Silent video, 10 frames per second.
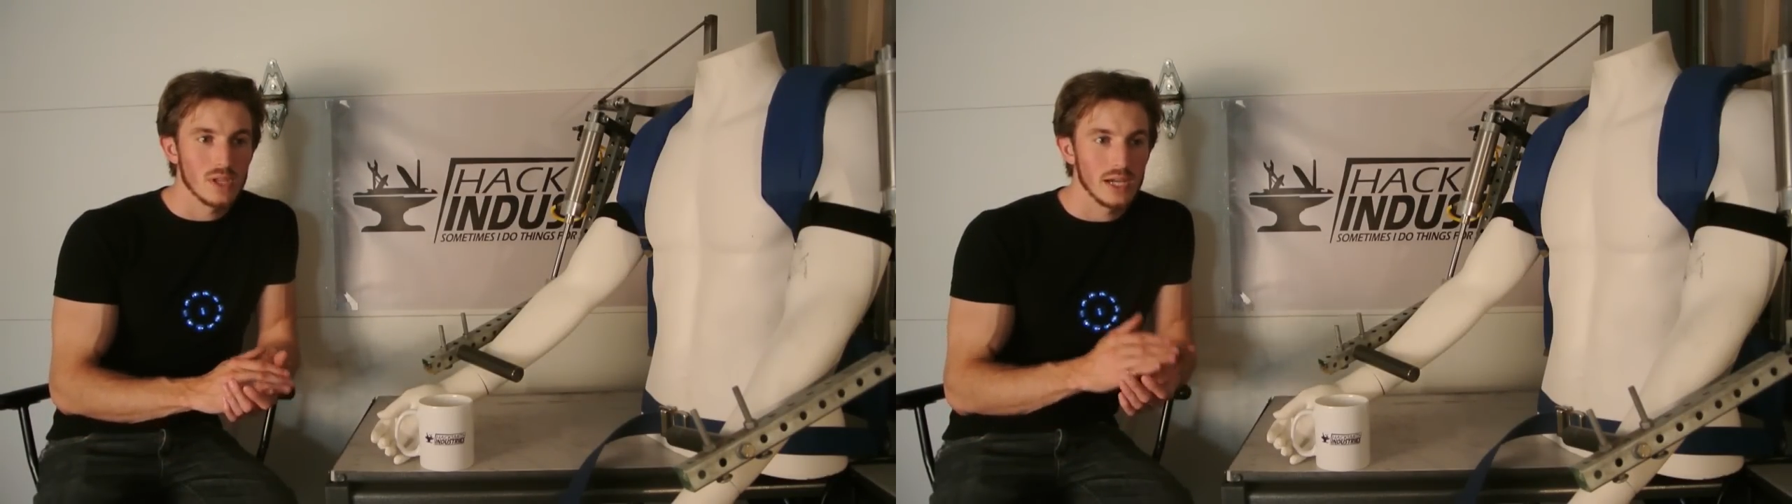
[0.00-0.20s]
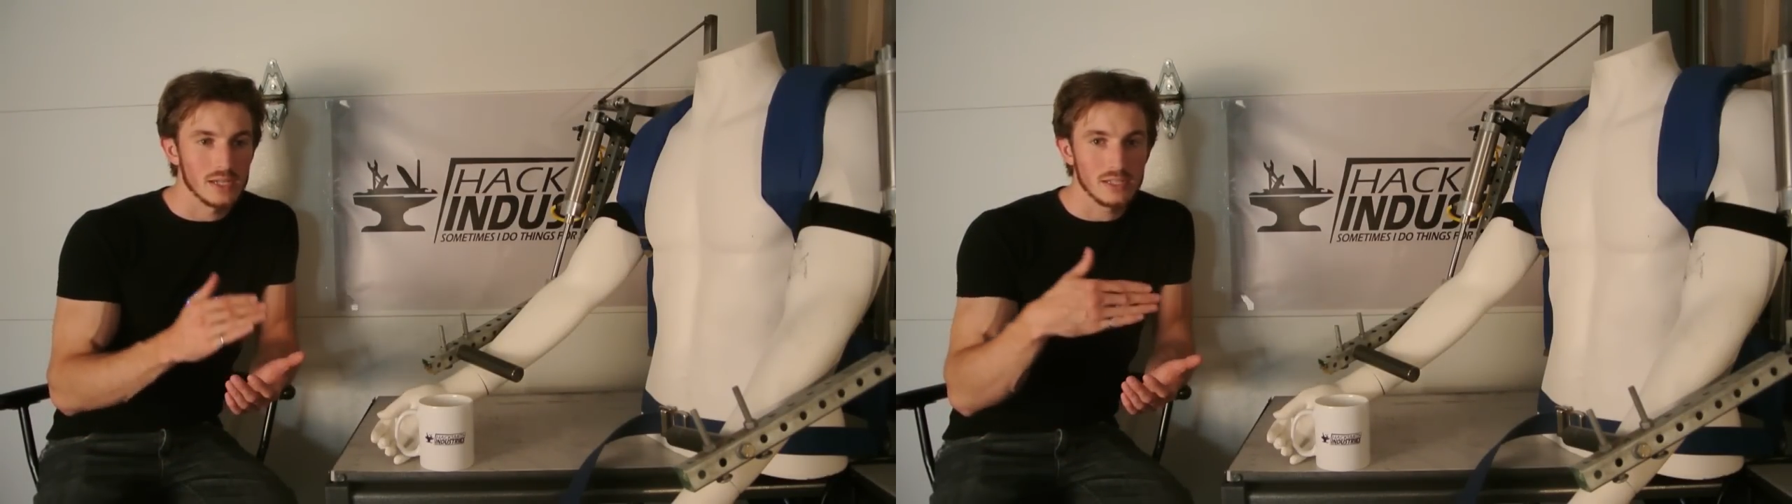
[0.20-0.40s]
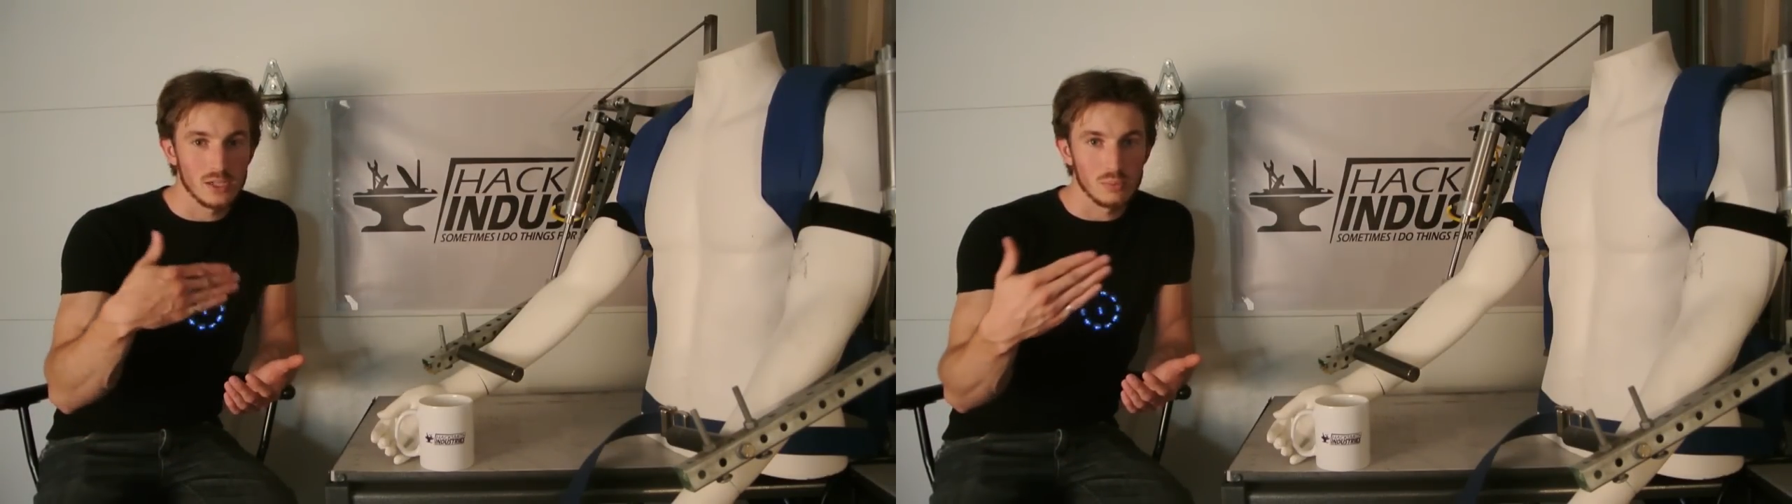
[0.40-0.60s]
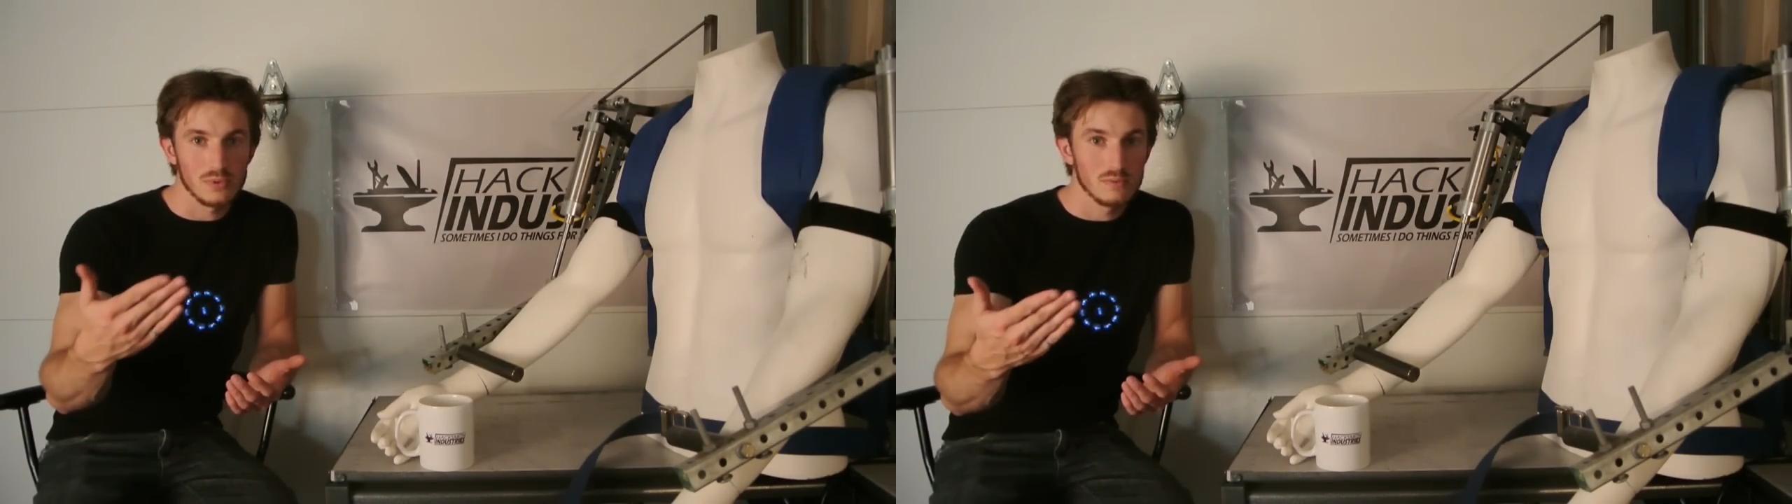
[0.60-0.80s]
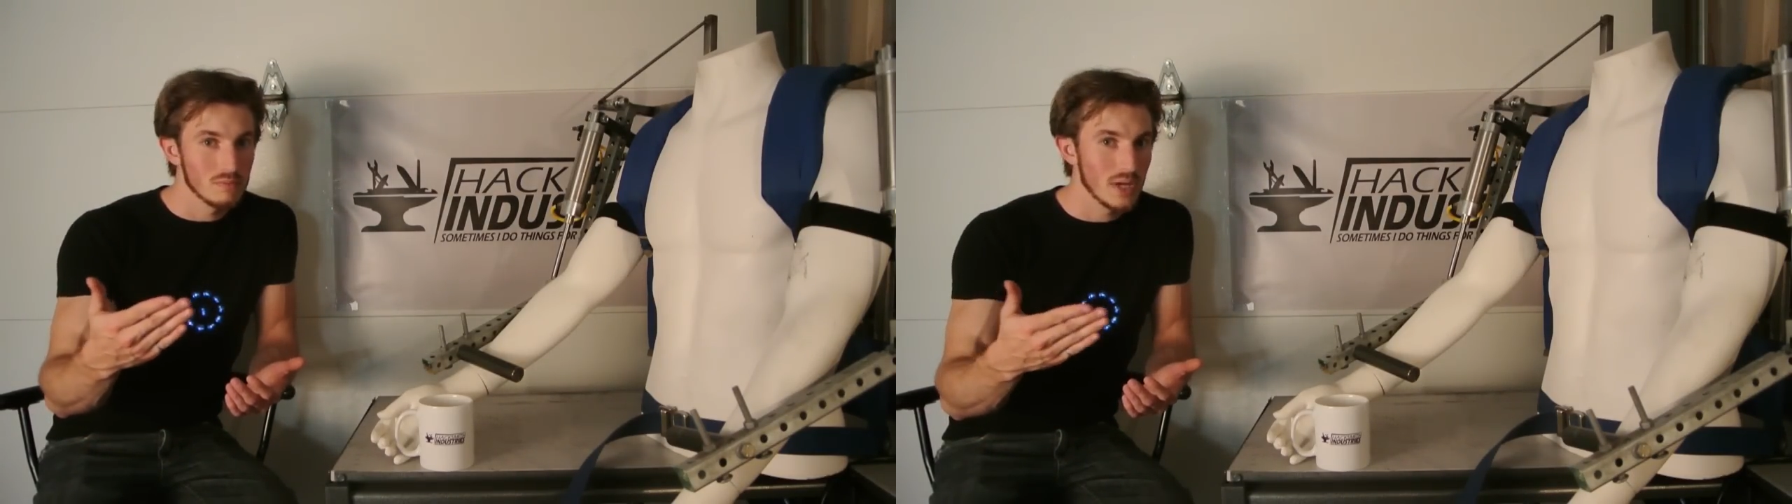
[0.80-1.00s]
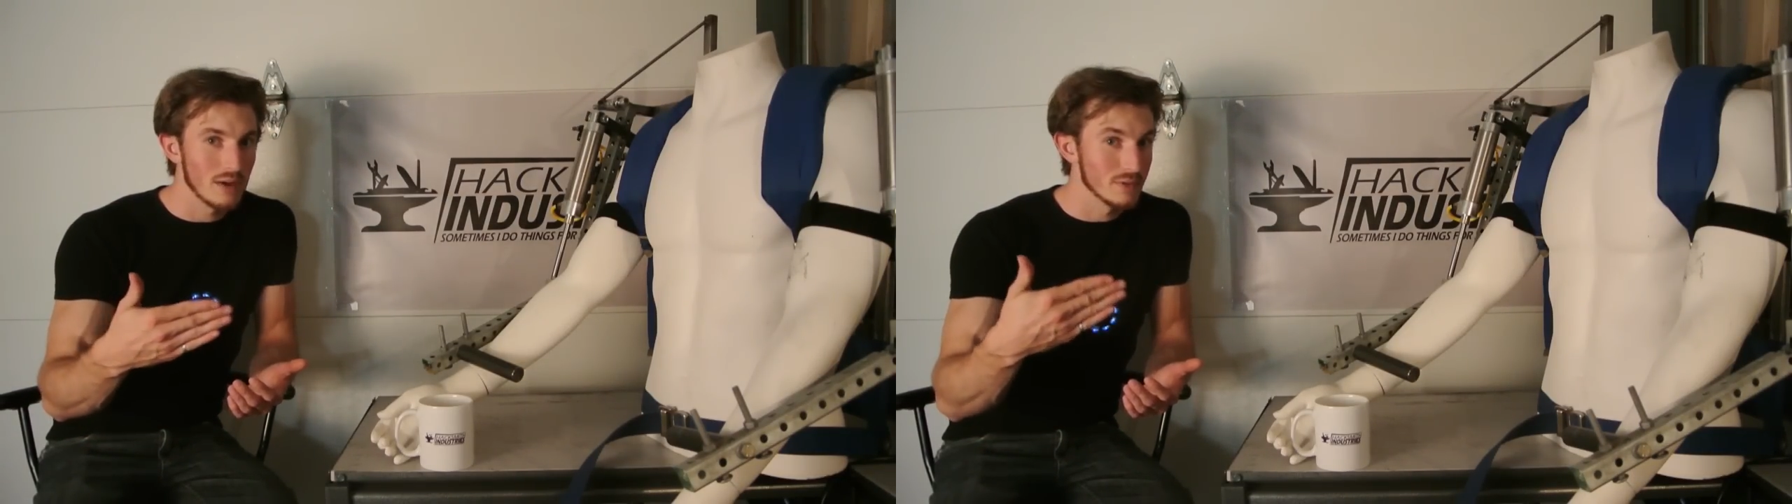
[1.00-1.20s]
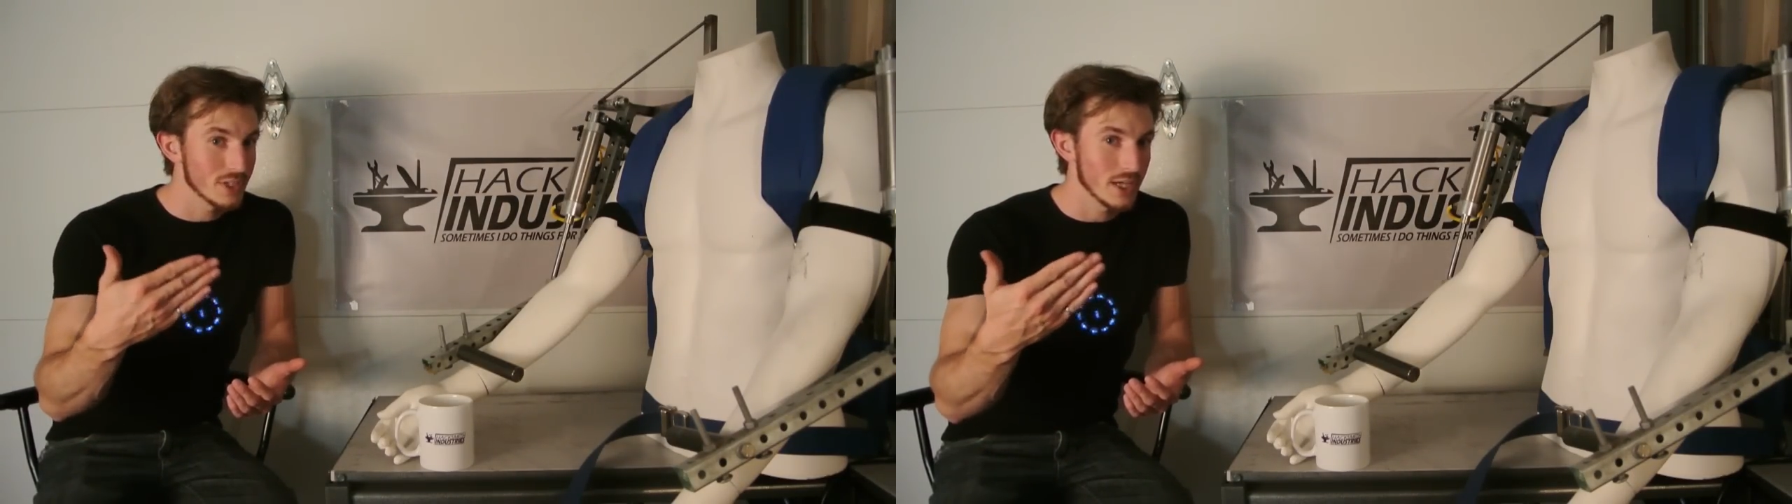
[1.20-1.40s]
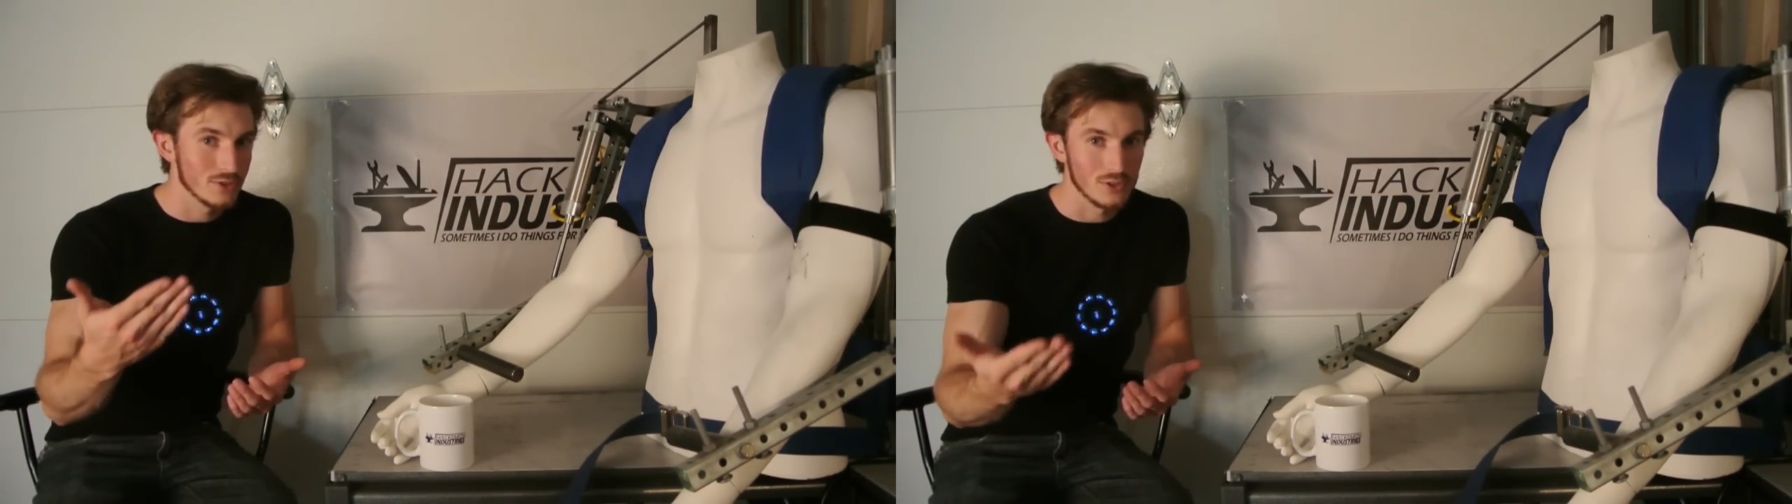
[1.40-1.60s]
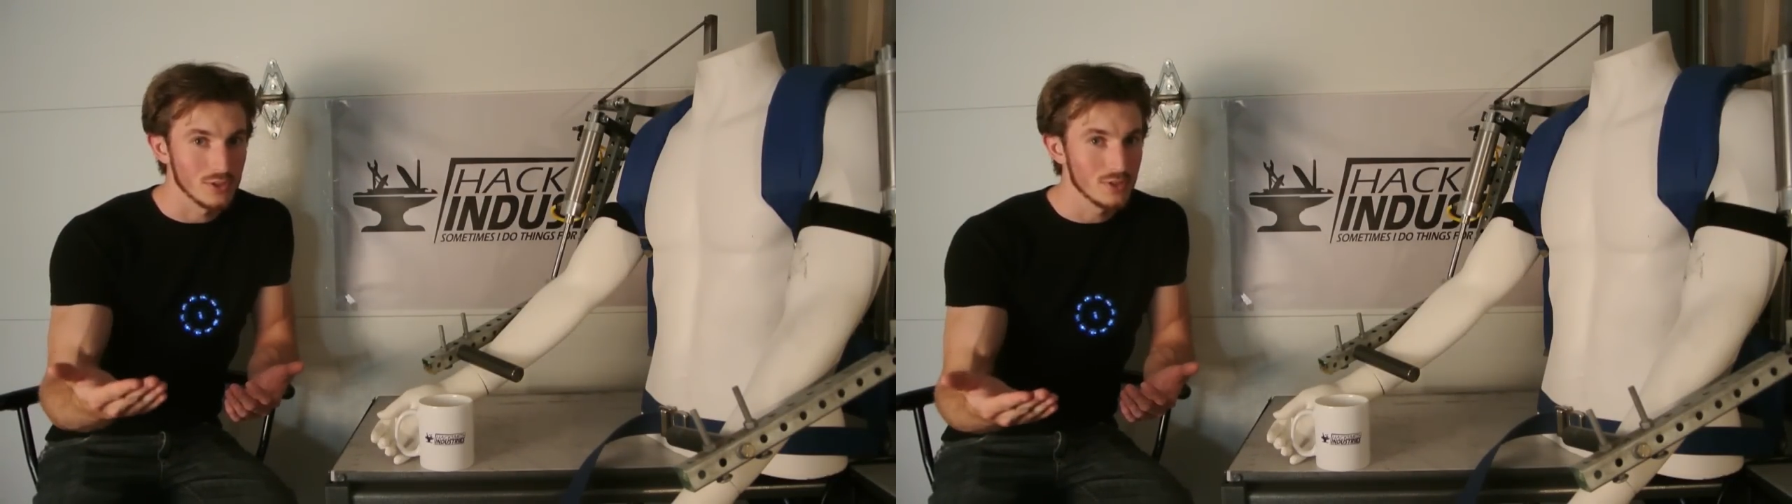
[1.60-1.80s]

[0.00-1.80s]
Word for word: I can help advertise your